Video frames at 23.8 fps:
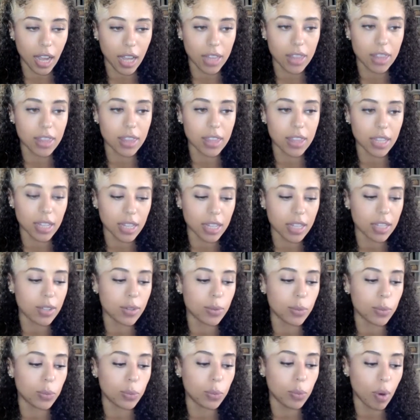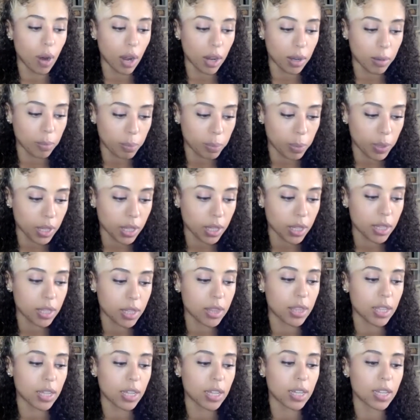think one big
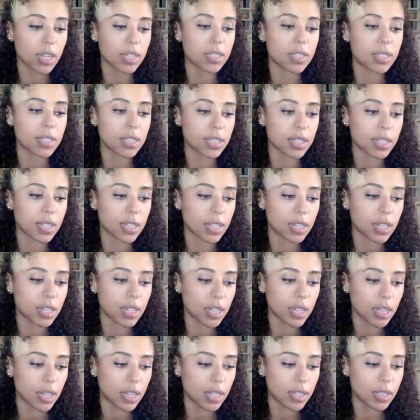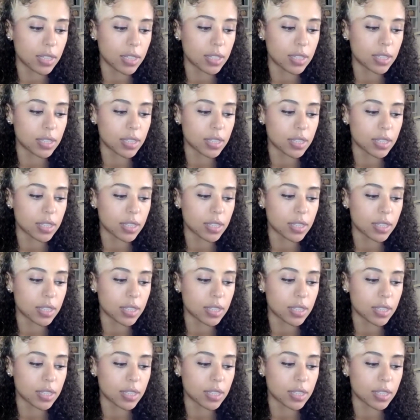thing is